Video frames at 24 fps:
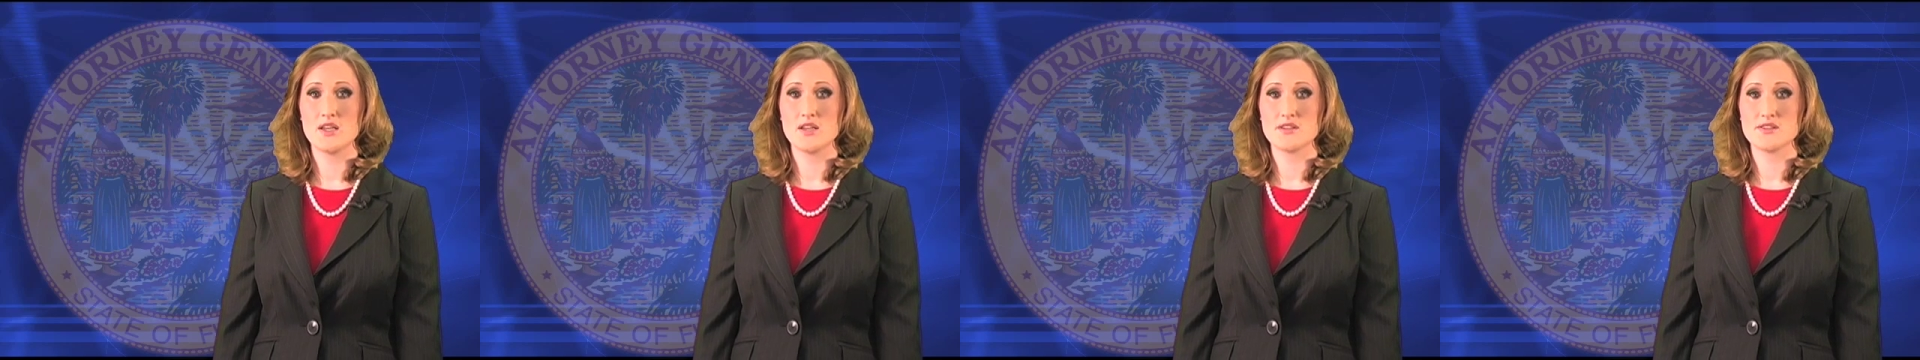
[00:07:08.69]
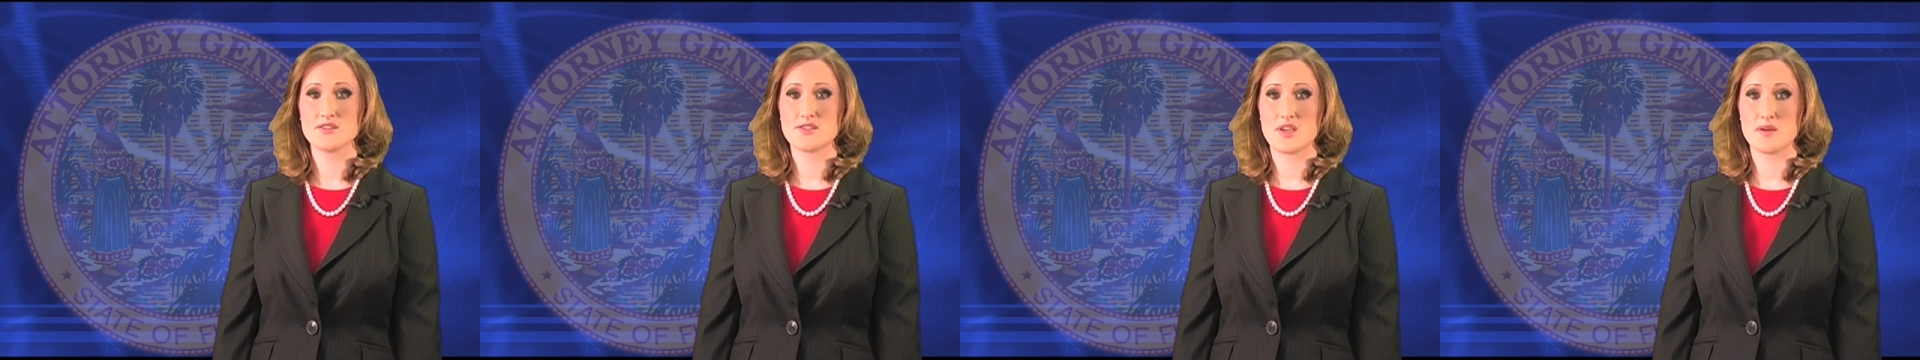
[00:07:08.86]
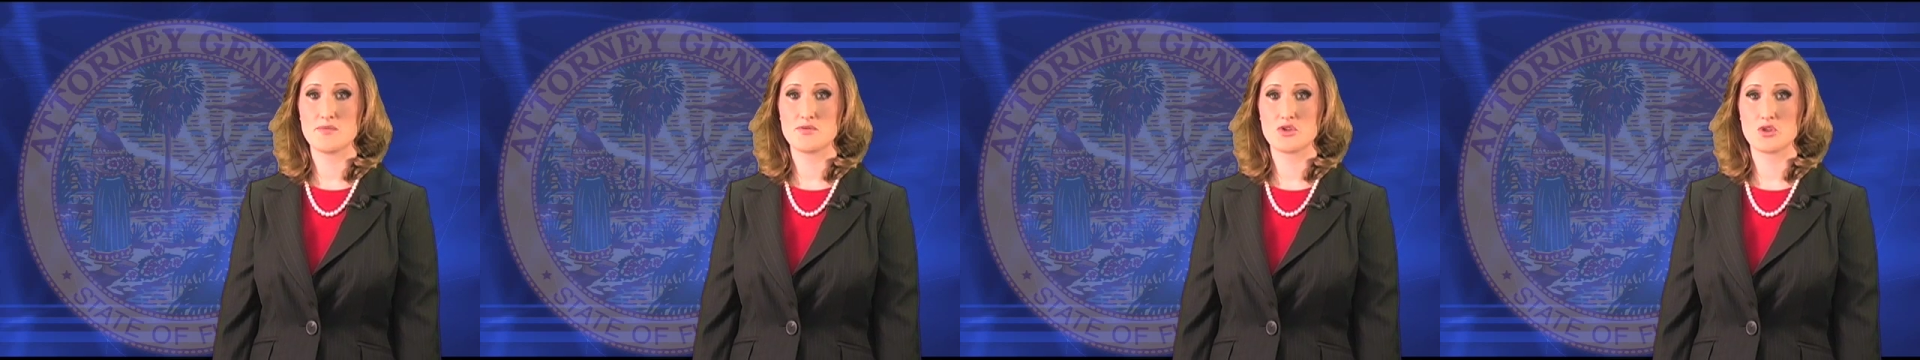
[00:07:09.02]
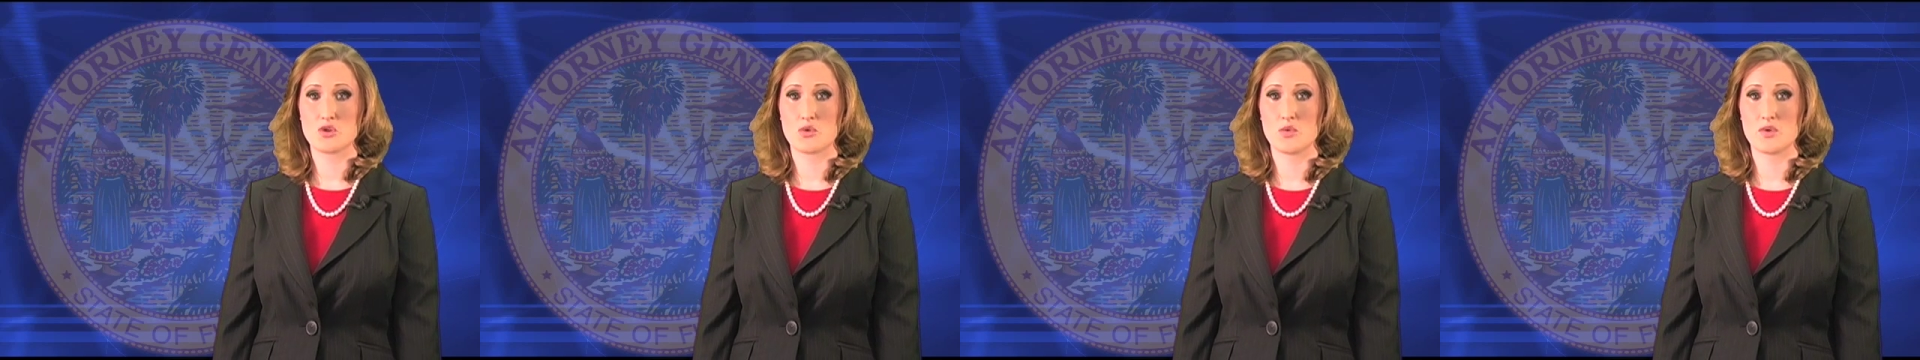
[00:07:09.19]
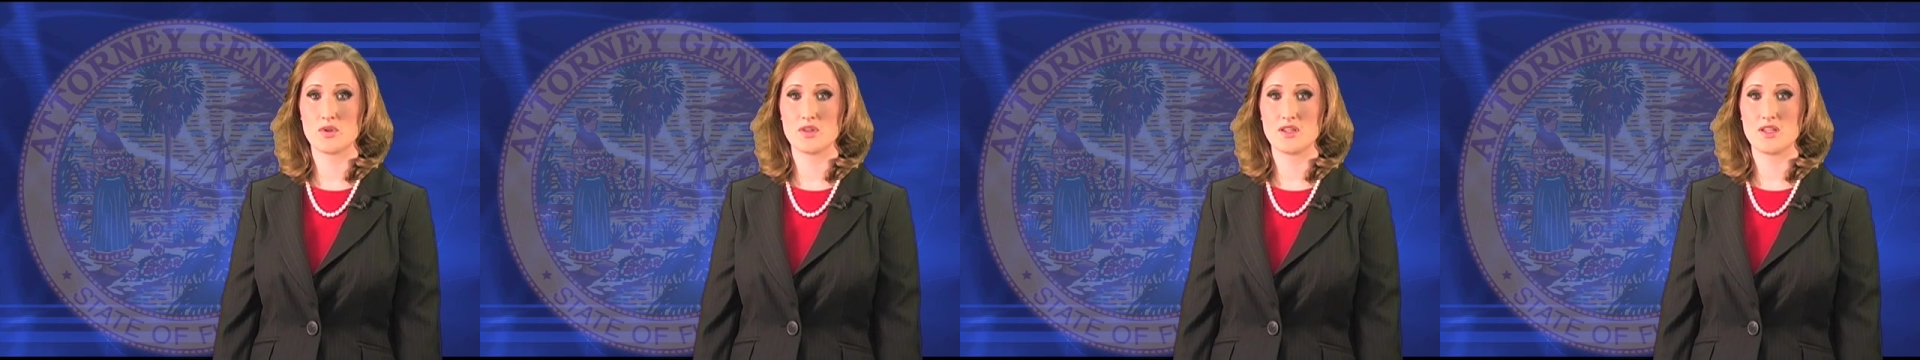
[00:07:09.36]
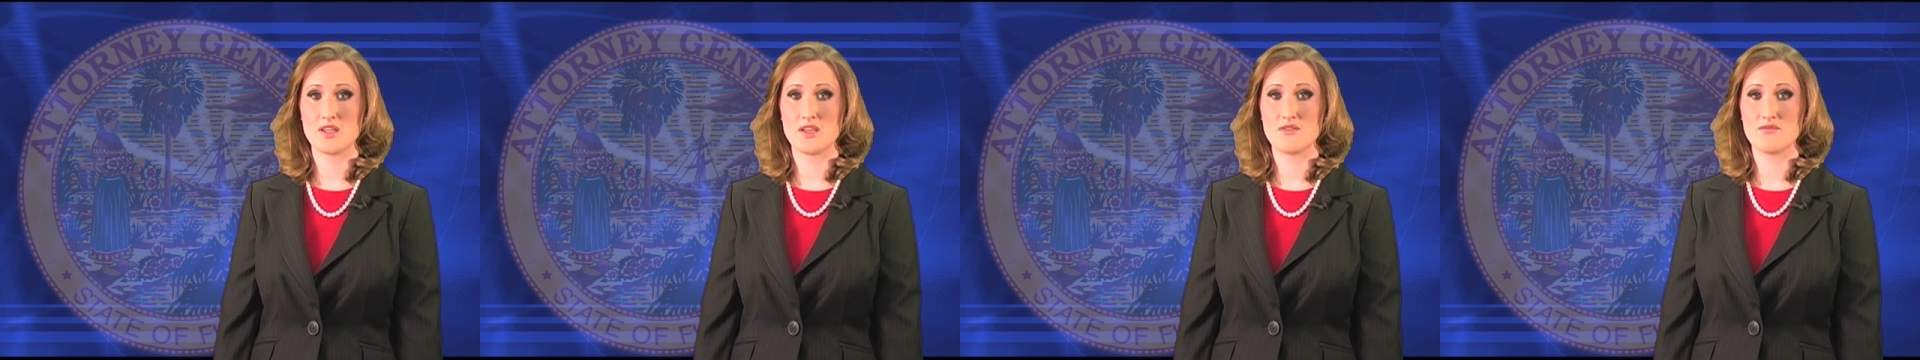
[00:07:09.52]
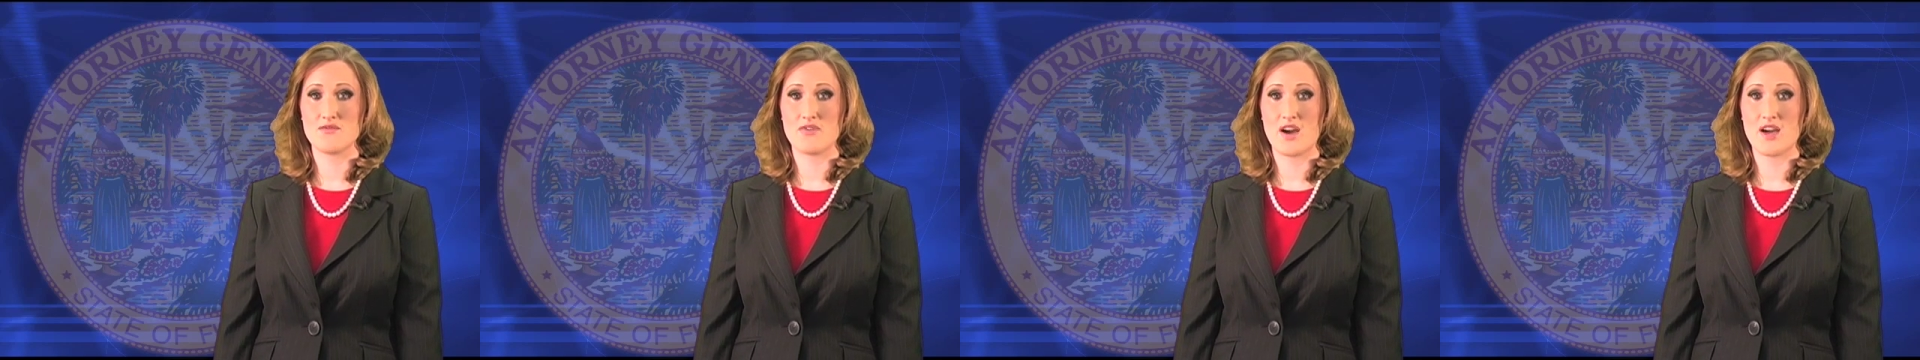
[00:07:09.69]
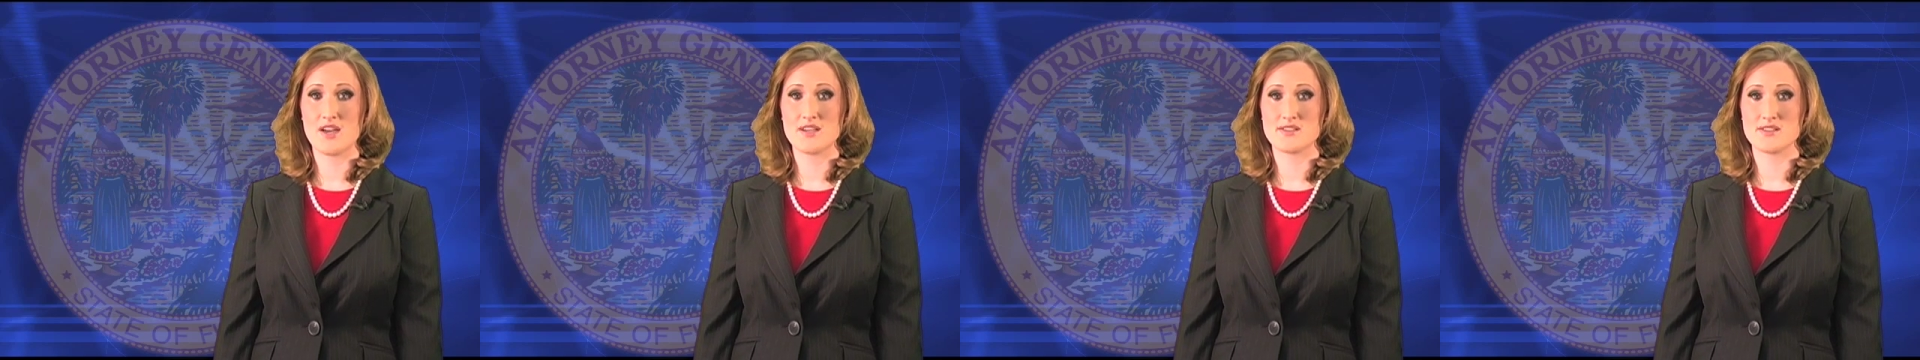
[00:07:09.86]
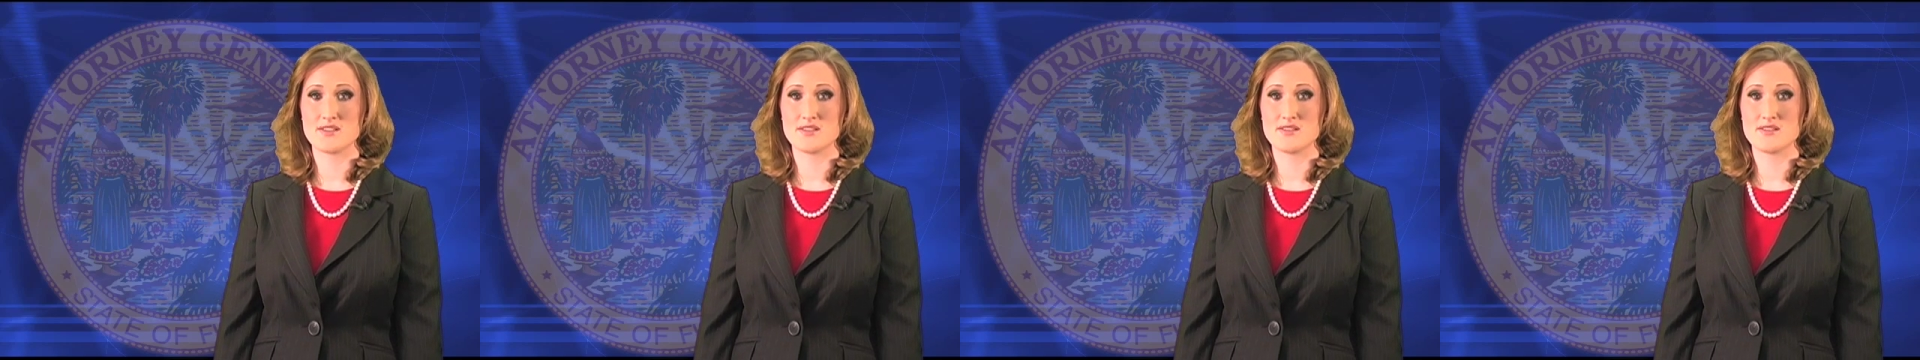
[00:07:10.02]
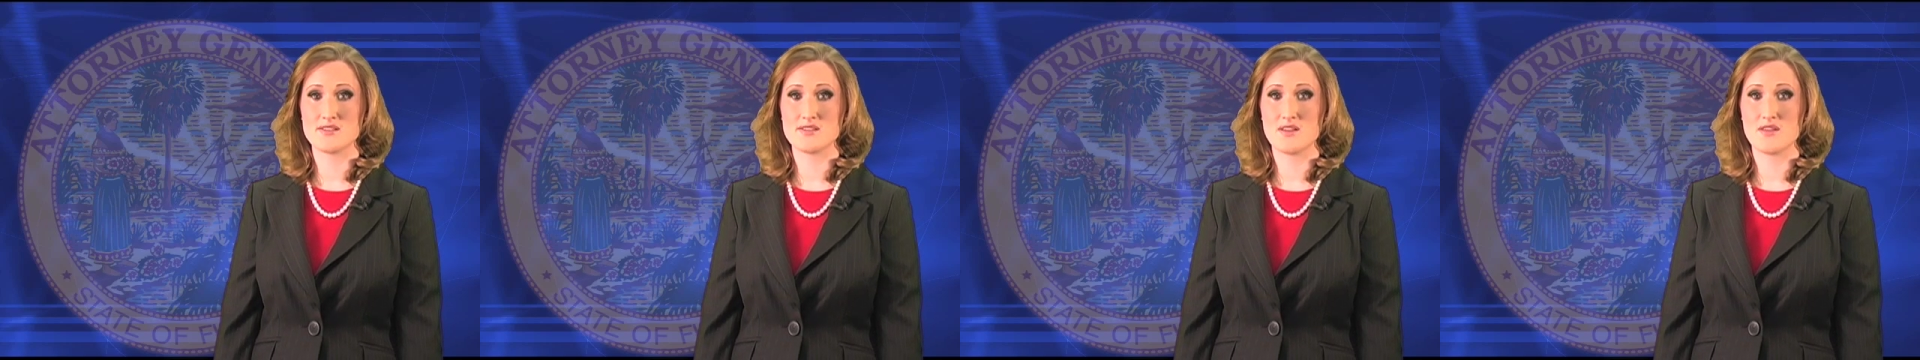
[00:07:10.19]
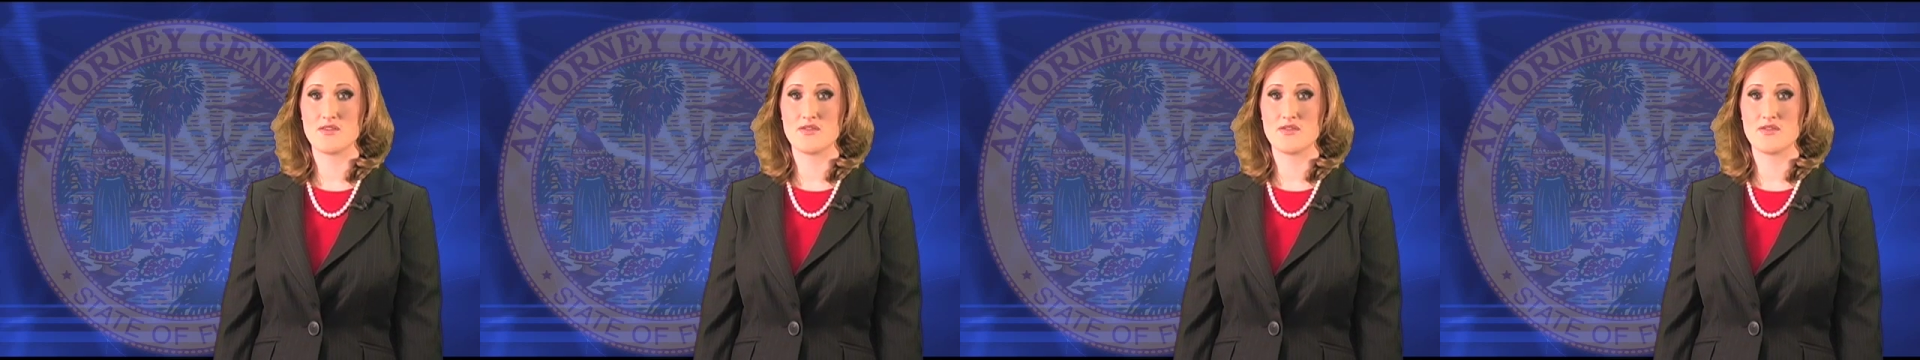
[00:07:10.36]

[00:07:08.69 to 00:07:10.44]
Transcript: subsequently advises